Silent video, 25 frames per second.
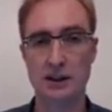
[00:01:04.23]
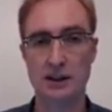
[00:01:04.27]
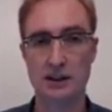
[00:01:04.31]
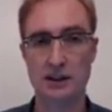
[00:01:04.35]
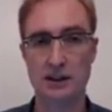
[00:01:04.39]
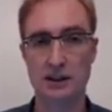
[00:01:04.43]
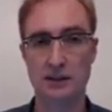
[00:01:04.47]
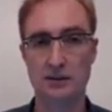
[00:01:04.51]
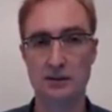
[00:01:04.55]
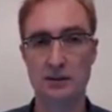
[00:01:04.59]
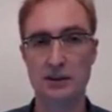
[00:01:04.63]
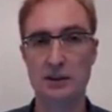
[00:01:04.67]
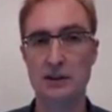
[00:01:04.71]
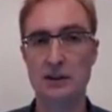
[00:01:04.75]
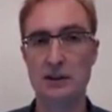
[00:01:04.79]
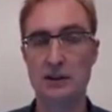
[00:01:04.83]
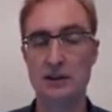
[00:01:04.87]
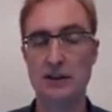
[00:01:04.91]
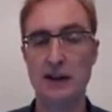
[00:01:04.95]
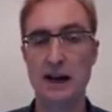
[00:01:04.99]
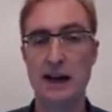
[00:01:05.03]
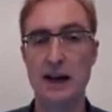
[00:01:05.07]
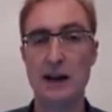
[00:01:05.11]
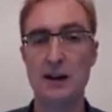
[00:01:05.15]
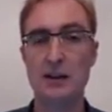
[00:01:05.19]
here
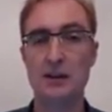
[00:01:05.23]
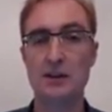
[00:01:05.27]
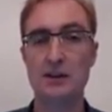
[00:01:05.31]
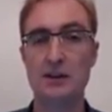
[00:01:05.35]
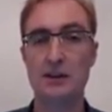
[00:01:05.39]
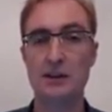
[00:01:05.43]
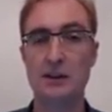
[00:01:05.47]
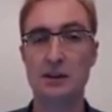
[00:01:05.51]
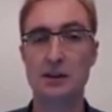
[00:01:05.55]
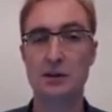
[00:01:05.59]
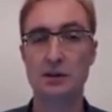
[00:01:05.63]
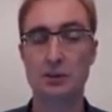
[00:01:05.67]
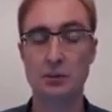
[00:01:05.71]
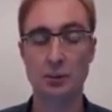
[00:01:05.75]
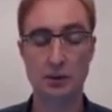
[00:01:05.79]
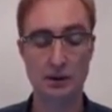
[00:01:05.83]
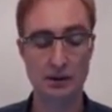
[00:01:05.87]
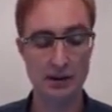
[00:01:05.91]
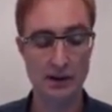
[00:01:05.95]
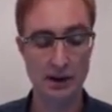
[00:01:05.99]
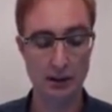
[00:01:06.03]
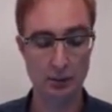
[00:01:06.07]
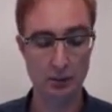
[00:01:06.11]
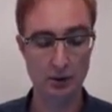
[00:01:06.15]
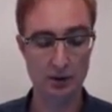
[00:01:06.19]
is how to deal
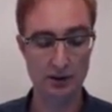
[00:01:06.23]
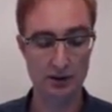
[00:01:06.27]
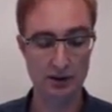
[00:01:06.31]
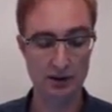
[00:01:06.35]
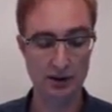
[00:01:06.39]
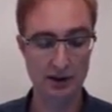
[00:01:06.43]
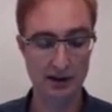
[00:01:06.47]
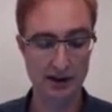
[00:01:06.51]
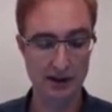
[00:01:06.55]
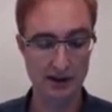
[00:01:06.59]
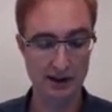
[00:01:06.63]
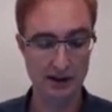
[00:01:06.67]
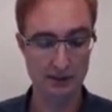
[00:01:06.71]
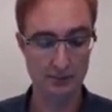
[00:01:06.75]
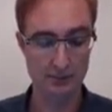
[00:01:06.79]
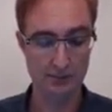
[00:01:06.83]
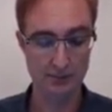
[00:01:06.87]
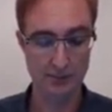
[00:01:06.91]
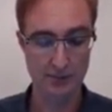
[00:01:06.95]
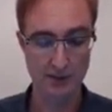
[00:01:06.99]
with network delay.